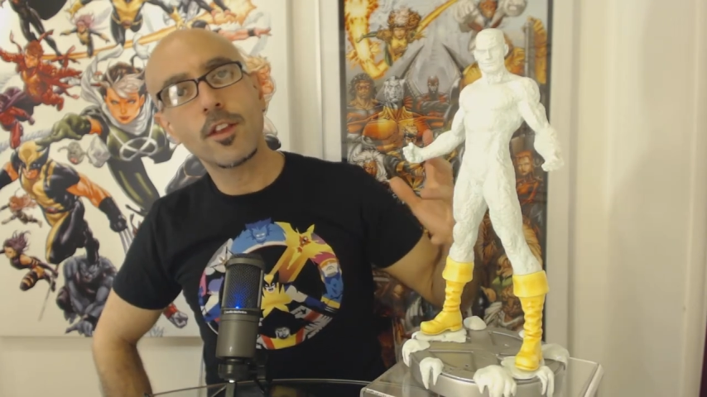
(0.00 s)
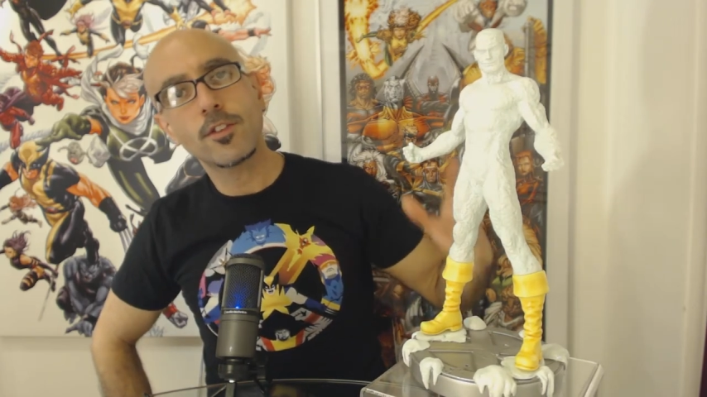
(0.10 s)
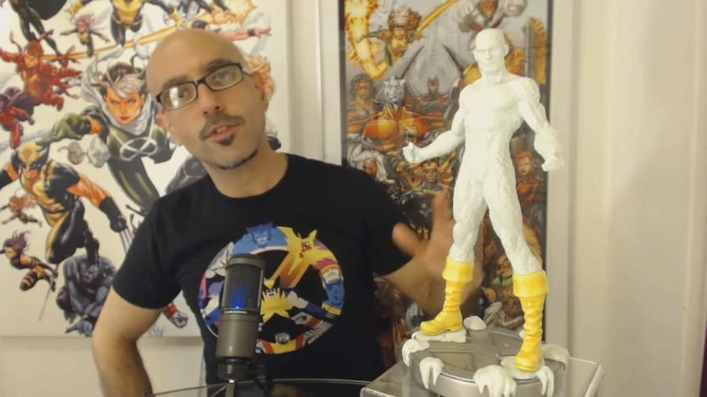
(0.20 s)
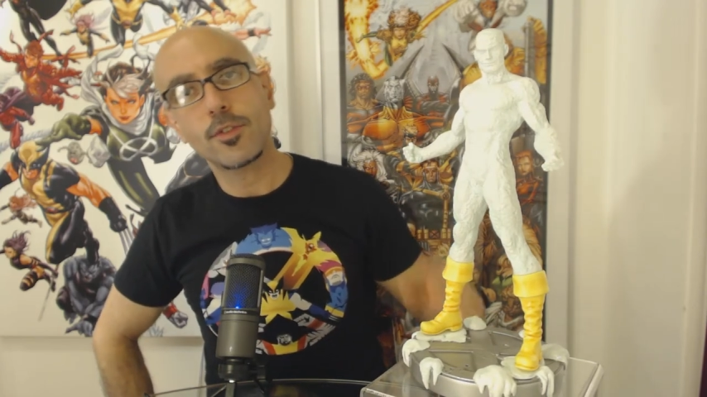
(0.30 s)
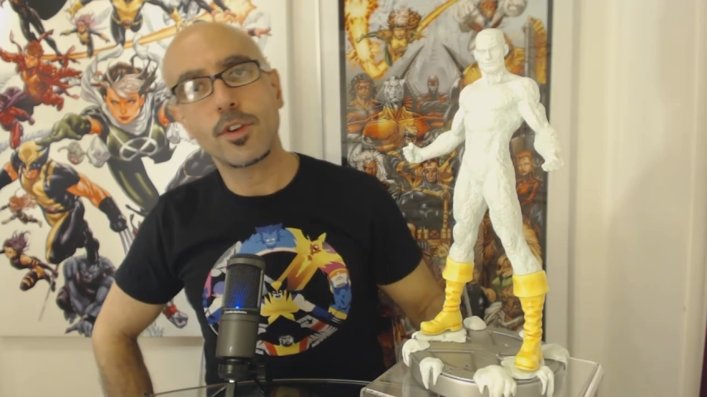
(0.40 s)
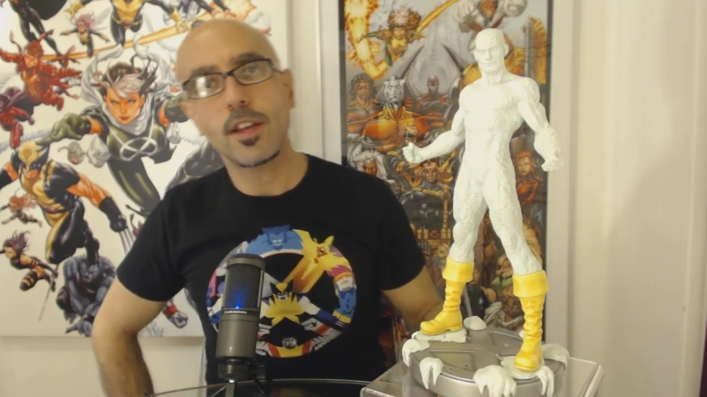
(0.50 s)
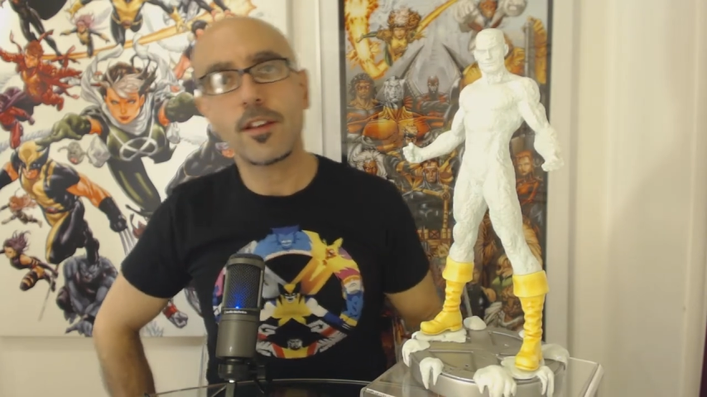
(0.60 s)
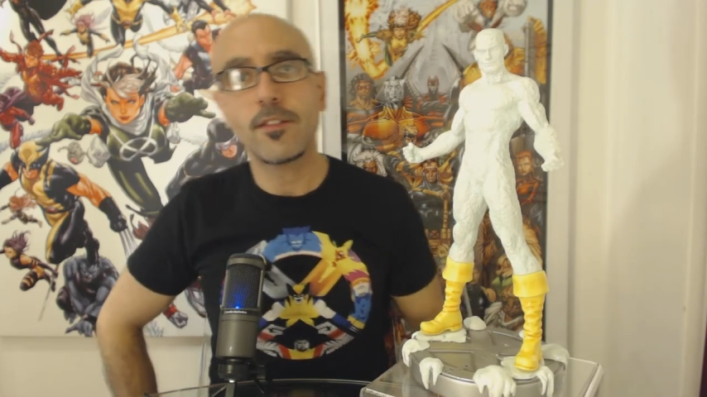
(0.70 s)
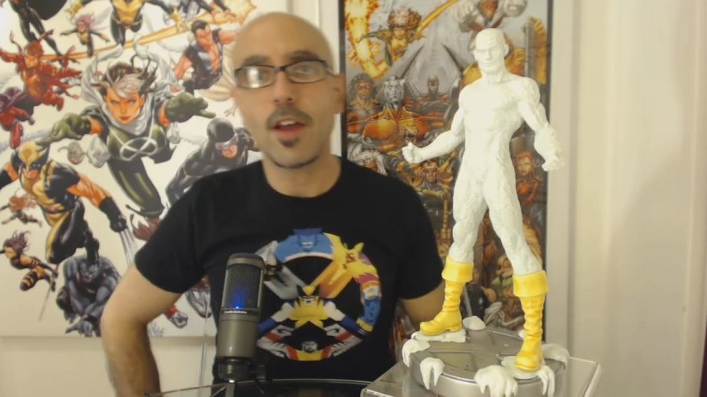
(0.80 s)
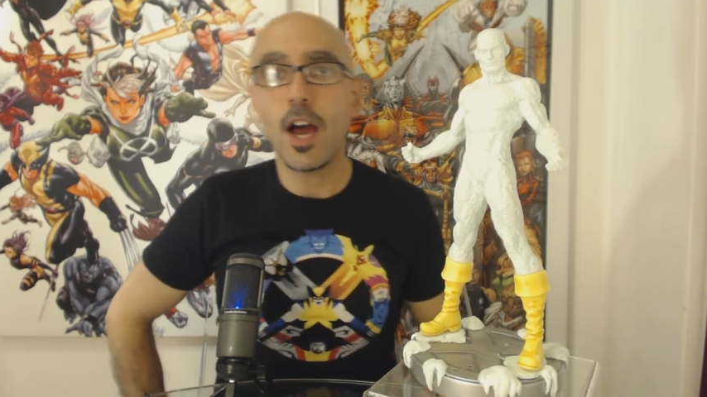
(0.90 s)
sort
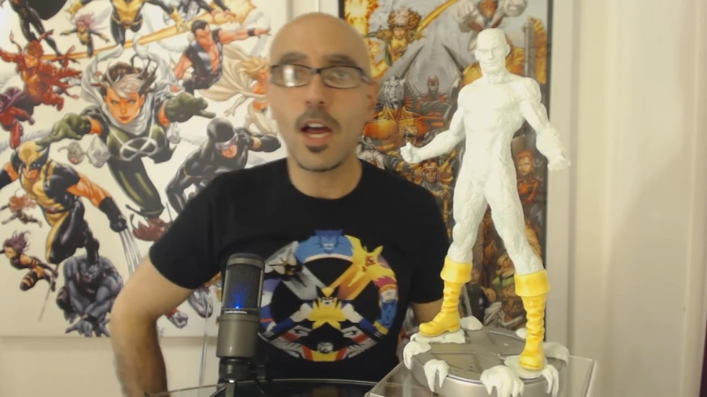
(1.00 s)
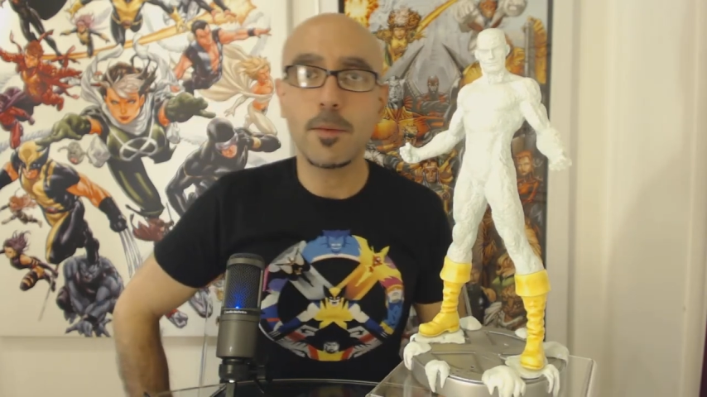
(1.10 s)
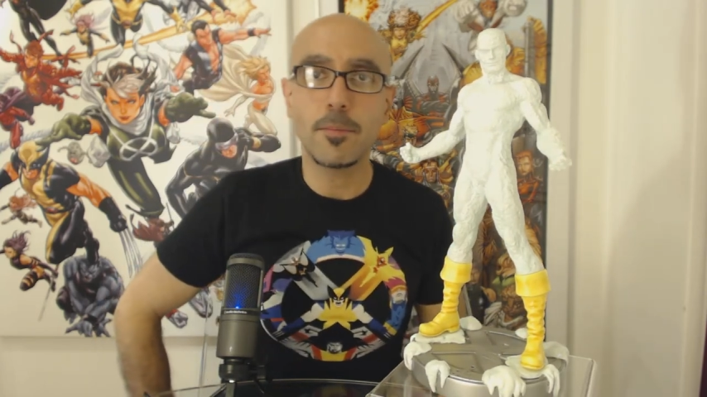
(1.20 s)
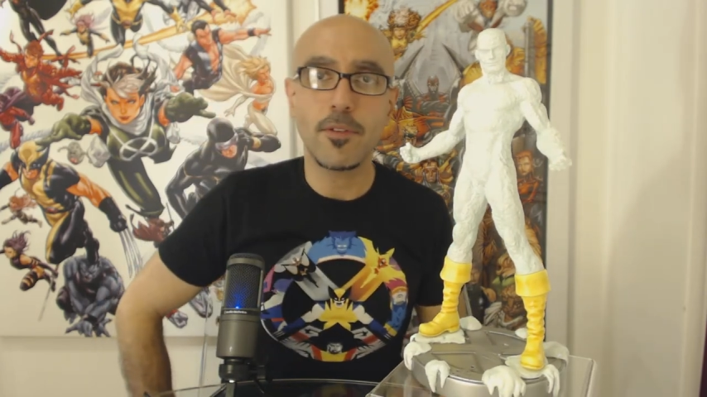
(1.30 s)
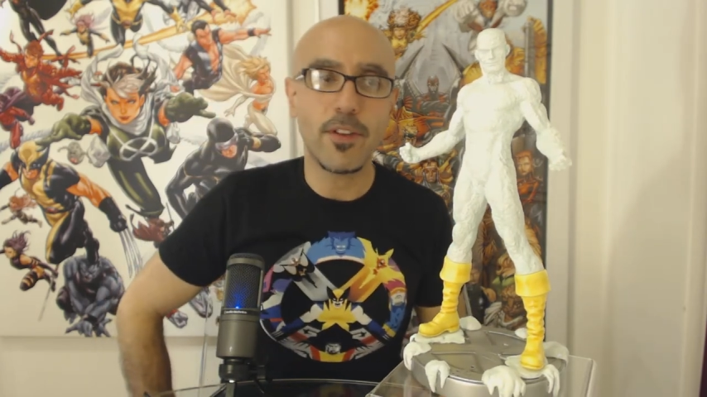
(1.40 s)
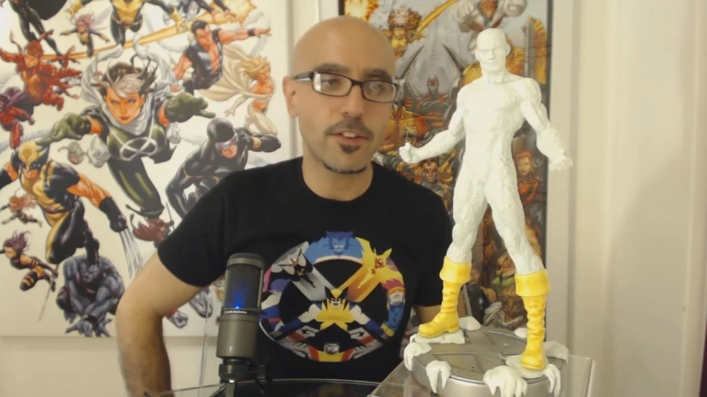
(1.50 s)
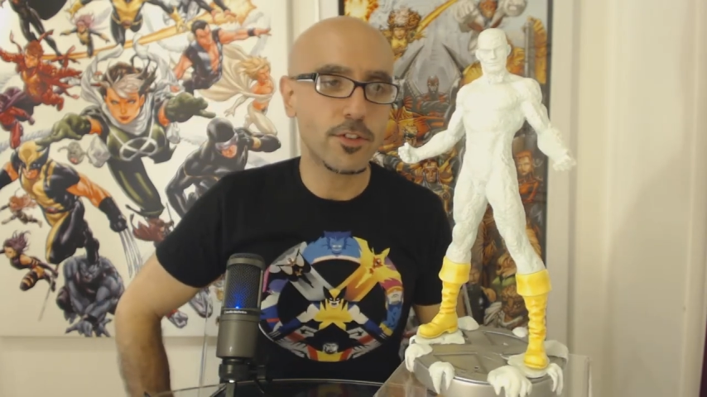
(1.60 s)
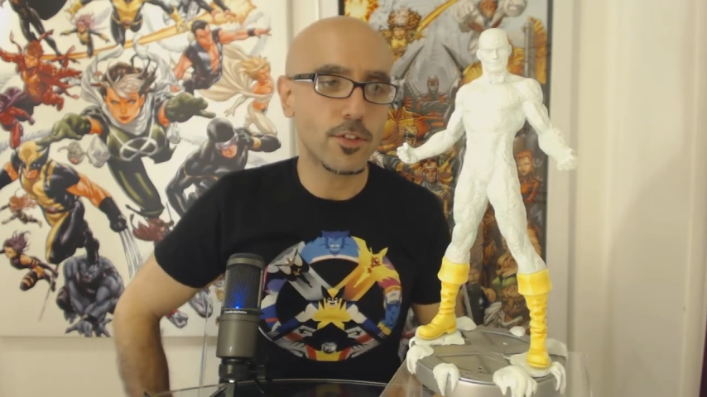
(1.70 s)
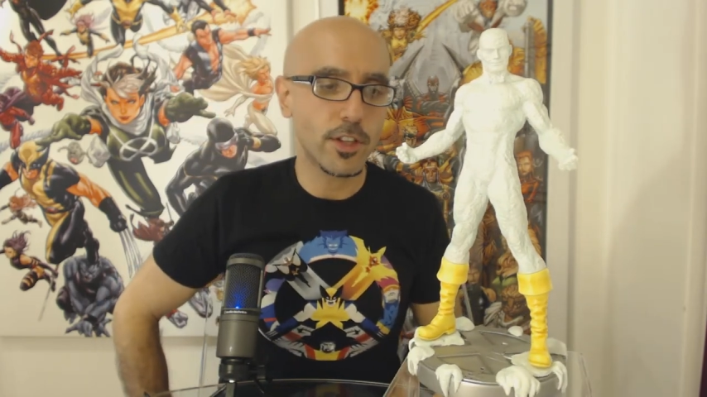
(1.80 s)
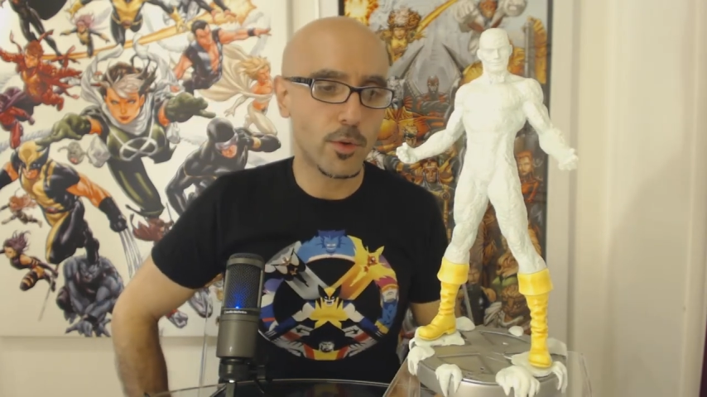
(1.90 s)
of
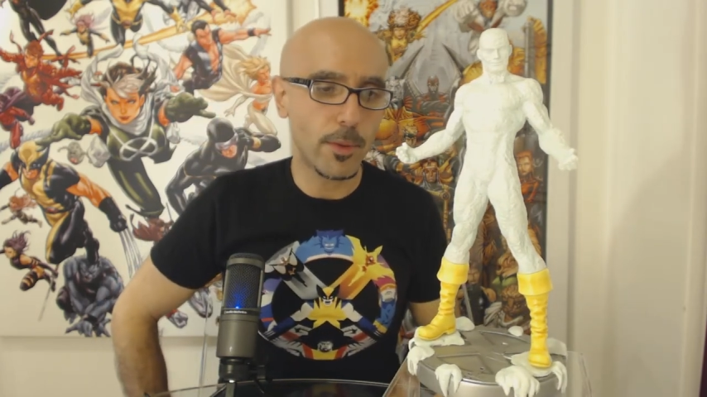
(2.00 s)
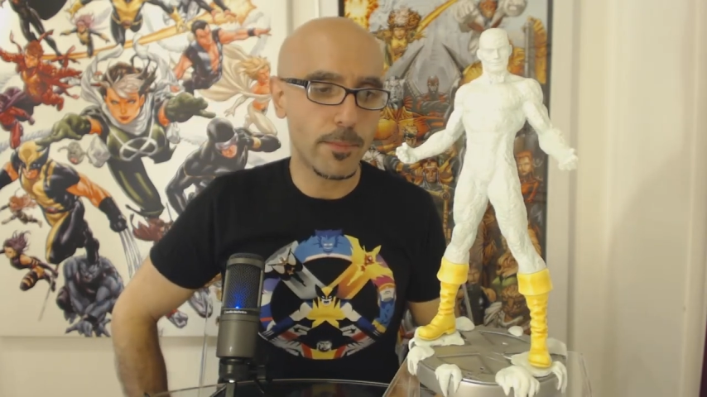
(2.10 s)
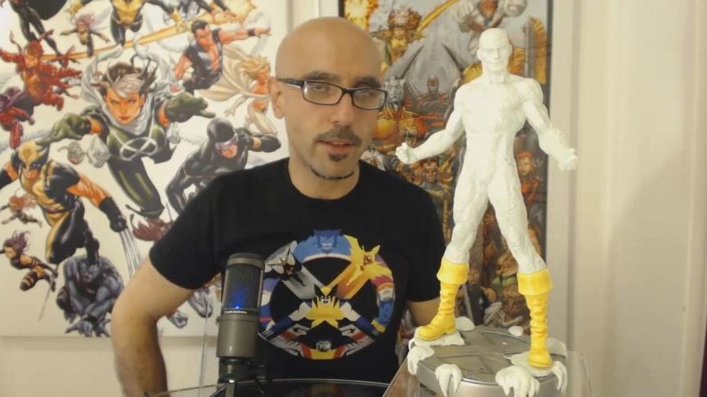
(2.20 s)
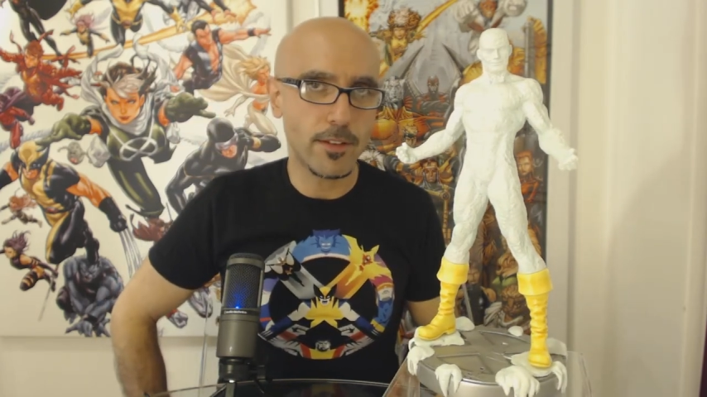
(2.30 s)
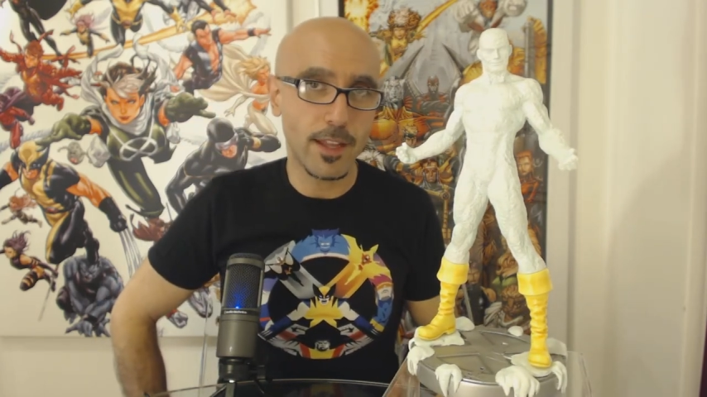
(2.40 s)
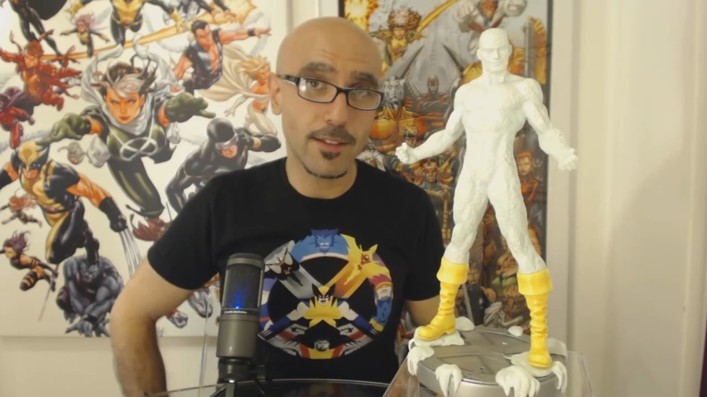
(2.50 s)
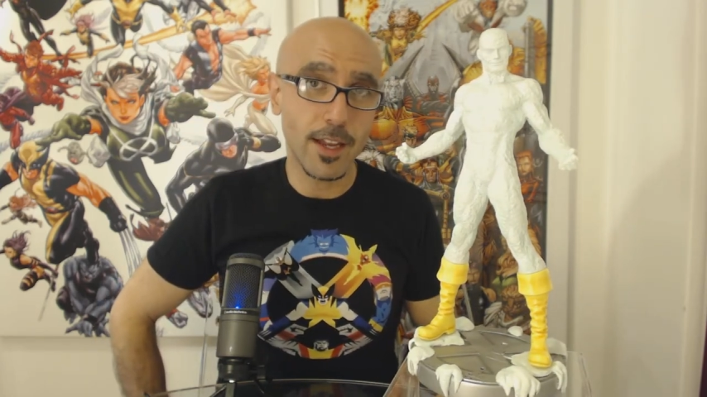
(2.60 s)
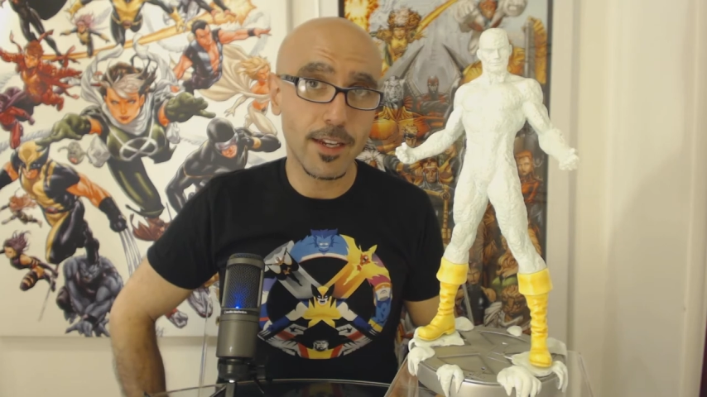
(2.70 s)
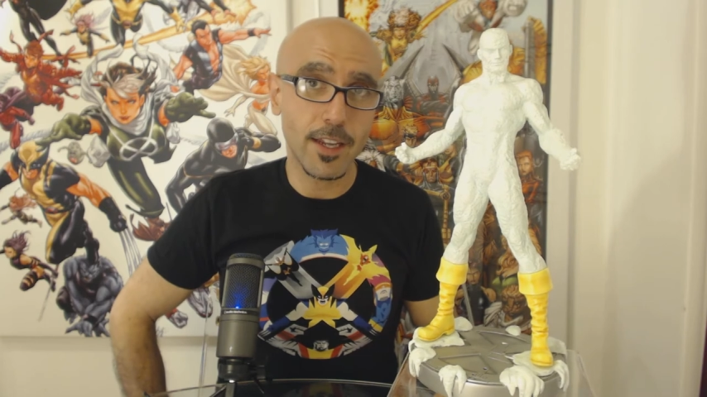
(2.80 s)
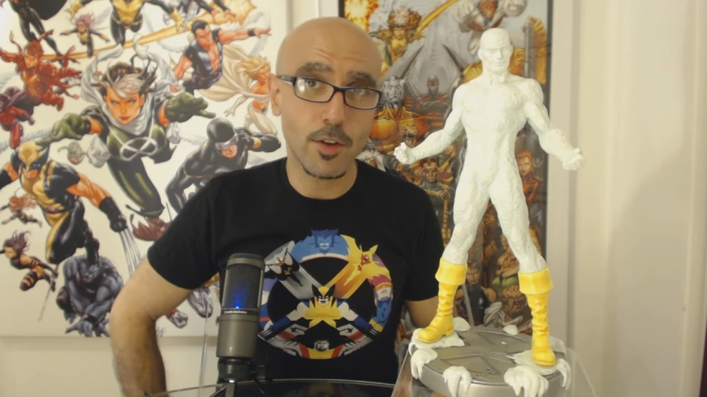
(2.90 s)
unprofessional equipment and
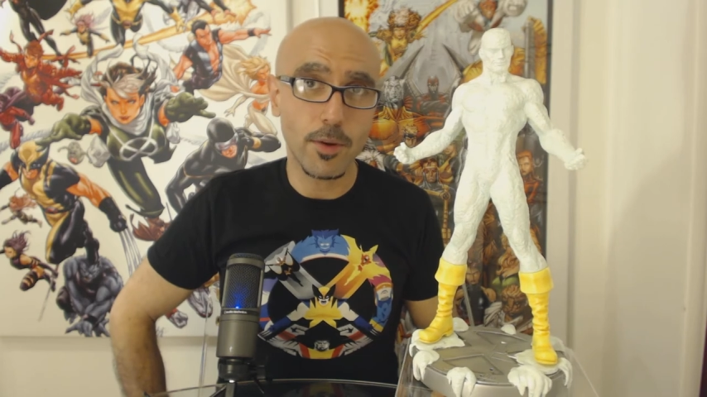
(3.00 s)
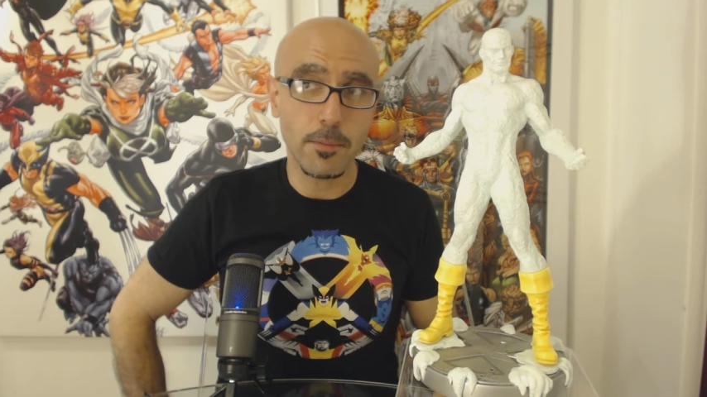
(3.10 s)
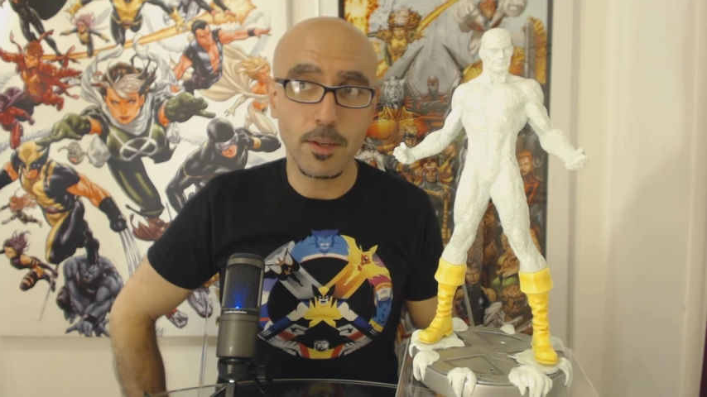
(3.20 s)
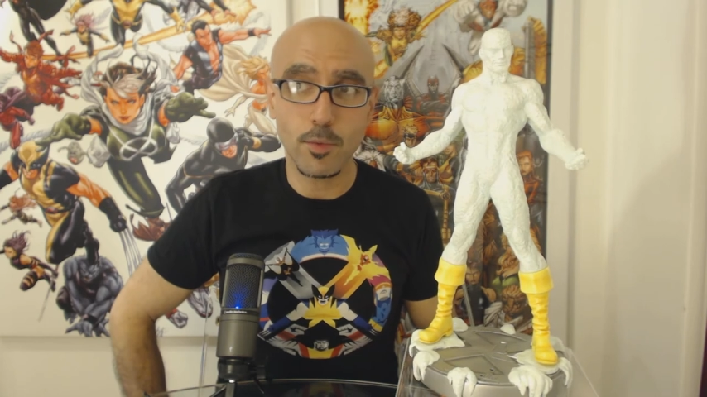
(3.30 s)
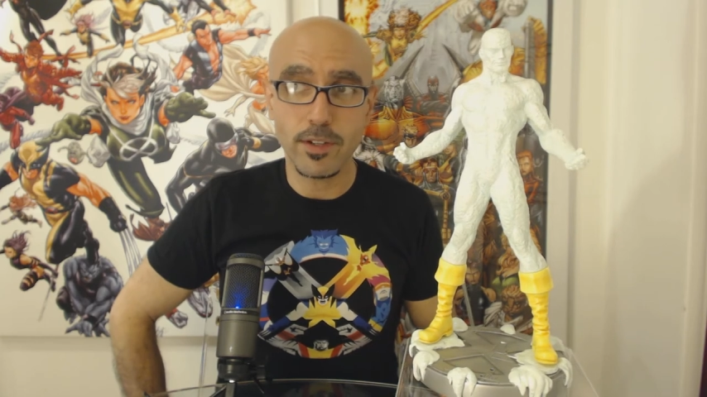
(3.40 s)
lighting equipment,